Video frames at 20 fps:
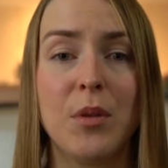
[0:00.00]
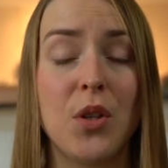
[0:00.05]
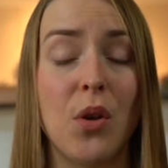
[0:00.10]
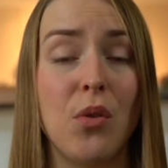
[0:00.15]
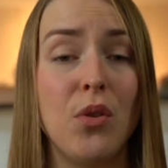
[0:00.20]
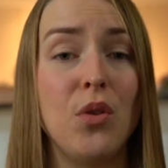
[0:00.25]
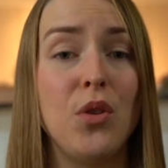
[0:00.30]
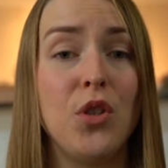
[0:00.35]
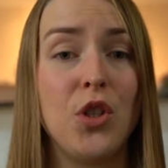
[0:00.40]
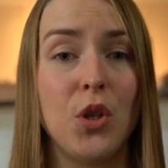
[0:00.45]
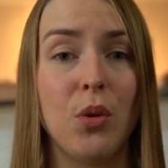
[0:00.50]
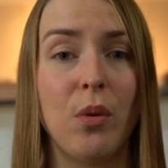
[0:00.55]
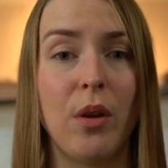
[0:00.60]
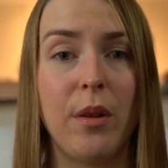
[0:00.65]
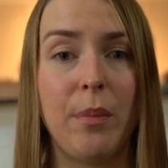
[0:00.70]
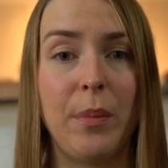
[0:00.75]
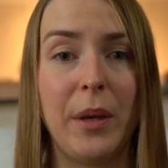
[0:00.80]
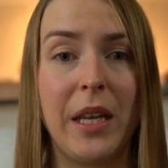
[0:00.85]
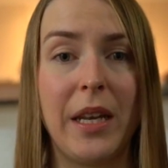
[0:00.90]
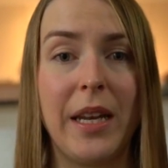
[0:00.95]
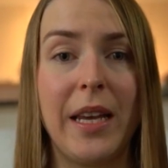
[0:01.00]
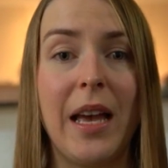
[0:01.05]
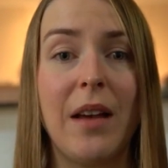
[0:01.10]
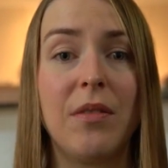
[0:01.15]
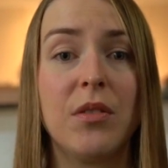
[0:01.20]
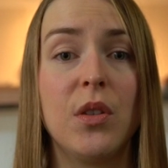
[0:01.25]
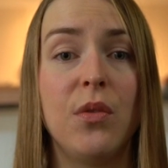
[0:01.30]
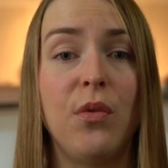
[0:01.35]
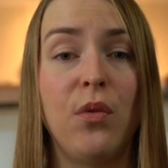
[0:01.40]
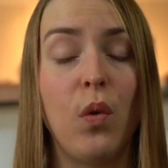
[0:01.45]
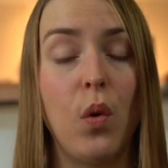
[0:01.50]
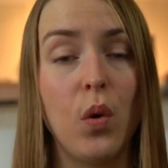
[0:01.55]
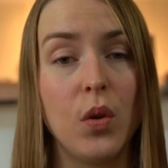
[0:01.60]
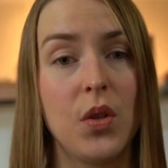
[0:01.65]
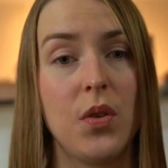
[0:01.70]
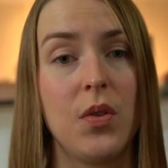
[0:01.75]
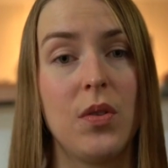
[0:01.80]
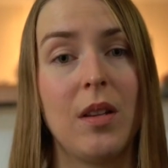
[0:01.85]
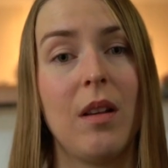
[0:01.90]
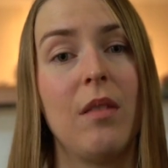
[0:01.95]
So you do at the beginning have to
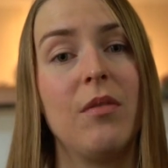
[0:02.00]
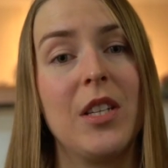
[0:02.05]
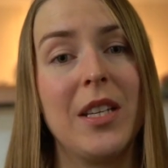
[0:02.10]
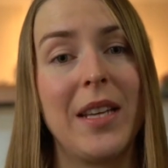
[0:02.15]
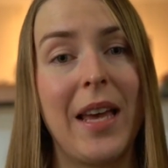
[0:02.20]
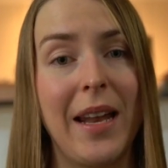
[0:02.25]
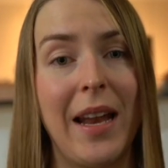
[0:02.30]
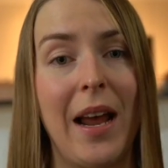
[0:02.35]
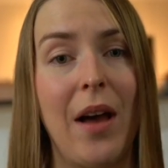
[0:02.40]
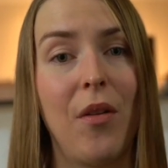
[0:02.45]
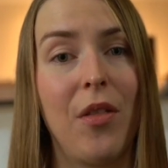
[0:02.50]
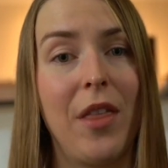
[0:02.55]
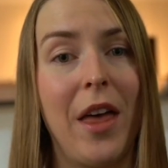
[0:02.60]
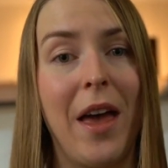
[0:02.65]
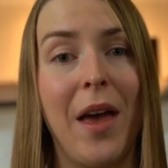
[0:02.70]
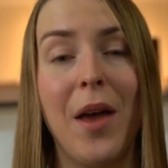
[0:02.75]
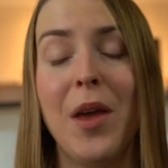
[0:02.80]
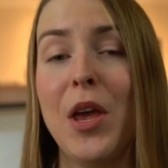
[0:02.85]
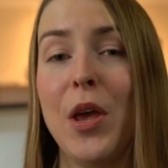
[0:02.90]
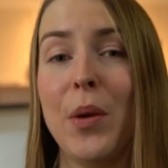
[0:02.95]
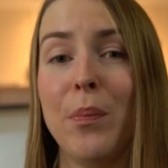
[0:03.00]
force yourself to get out there,